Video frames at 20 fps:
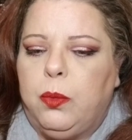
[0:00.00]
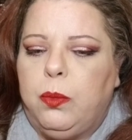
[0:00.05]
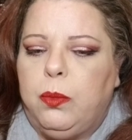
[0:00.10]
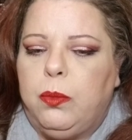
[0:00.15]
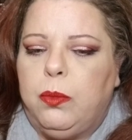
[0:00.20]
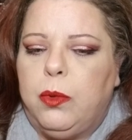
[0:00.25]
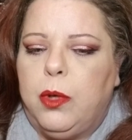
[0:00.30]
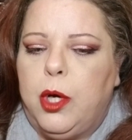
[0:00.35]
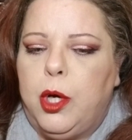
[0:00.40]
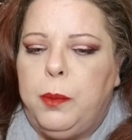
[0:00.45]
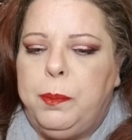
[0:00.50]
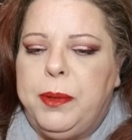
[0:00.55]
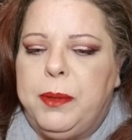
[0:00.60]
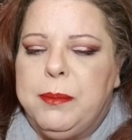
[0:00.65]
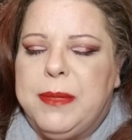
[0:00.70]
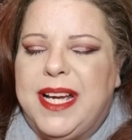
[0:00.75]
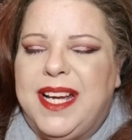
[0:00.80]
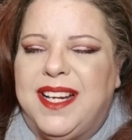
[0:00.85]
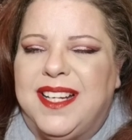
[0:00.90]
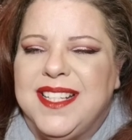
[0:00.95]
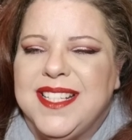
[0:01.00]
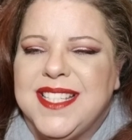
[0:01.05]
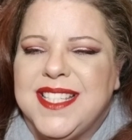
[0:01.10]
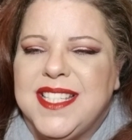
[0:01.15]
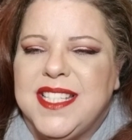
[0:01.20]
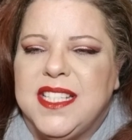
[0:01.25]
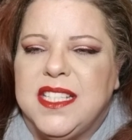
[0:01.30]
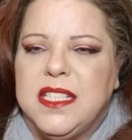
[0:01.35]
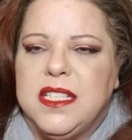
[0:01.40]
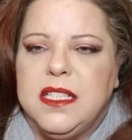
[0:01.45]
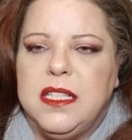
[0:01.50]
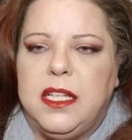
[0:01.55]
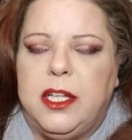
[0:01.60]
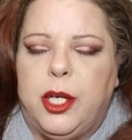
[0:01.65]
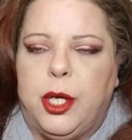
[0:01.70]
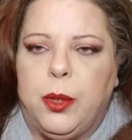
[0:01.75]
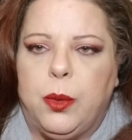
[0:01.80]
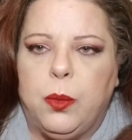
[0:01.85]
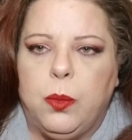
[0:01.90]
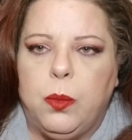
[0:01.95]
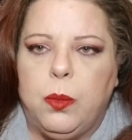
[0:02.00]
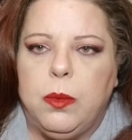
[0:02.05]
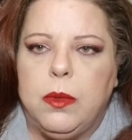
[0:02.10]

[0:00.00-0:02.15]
opened my eyes to,